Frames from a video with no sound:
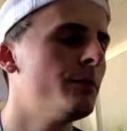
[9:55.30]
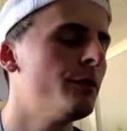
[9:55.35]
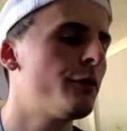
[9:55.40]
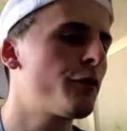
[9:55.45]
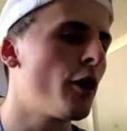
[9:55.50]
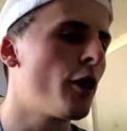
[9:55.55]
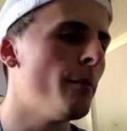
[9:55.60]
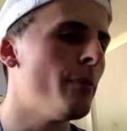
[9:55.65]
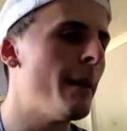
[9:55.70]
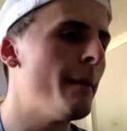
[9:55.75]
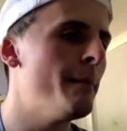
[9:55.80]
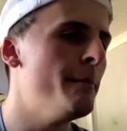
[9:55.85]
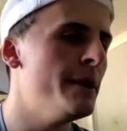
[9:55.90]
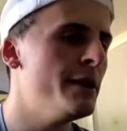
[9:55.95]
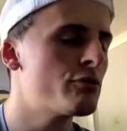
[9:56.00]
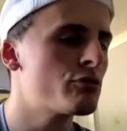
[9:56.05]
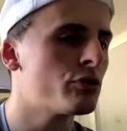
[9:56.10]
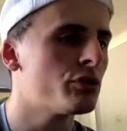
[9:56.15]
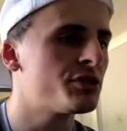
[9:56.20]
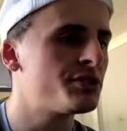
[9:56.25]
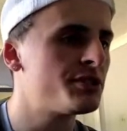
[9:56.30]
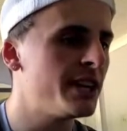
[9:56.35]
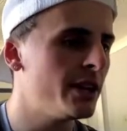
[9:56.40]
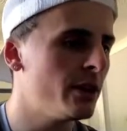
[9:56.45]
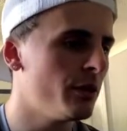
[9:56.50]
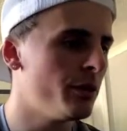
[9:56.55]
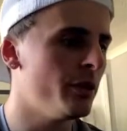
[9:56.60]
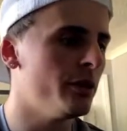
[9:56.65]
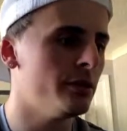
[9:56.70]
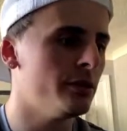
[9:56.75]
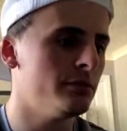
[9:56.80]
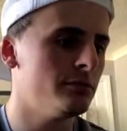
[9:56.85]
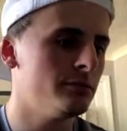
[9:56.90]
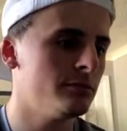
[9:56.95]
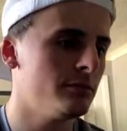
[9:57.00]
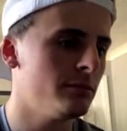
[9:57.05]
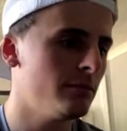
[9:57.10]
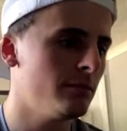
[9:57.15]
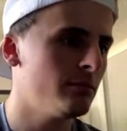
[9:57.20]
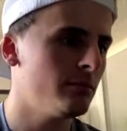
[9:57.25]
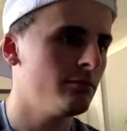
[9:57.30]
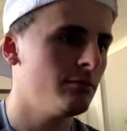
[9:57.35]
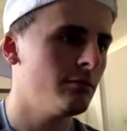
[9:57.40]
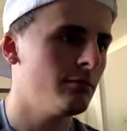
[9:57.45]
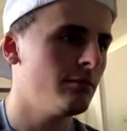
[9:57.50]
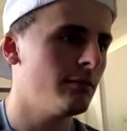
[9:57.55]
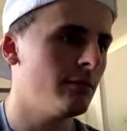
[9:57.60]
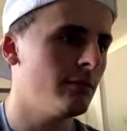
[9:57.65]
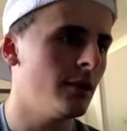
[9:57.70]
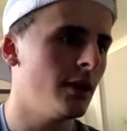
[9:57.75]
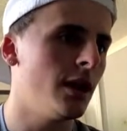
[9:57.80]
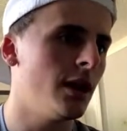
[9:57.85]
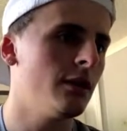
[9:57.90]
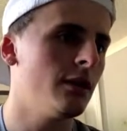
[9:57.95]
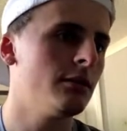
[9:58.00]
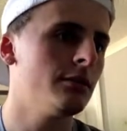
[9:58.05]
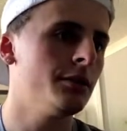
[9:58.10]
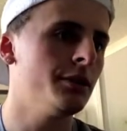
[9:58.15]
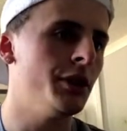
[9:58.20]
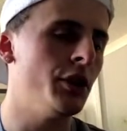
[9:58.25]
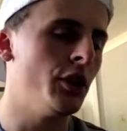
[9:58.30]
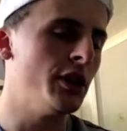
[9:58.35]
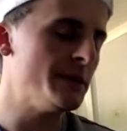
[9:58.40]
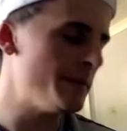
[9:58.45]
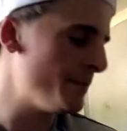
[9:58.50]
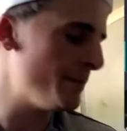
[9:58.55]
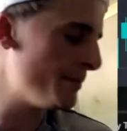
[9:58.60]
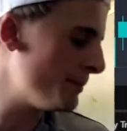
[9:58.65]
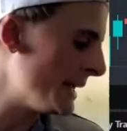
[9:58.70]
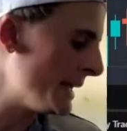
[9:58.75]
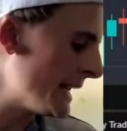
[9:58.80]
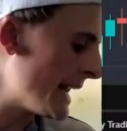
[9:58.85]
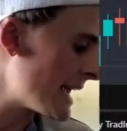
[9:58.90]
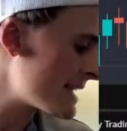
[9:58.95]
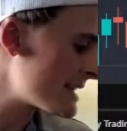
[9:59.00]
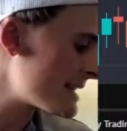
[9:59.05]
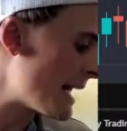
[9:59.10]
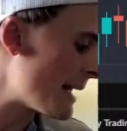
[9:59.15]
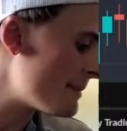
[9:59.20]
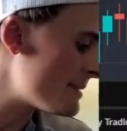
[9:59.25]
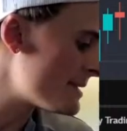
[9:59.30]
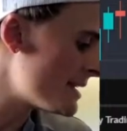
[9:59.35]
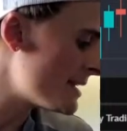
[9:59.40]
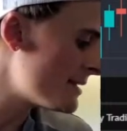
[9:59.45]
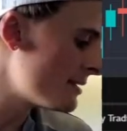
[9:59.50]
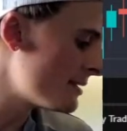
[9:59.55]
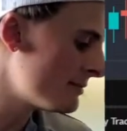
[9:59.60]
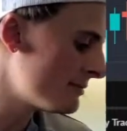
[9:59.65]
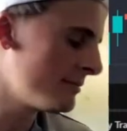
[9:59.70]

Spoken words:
from that minerals deal that, you know, is being accepted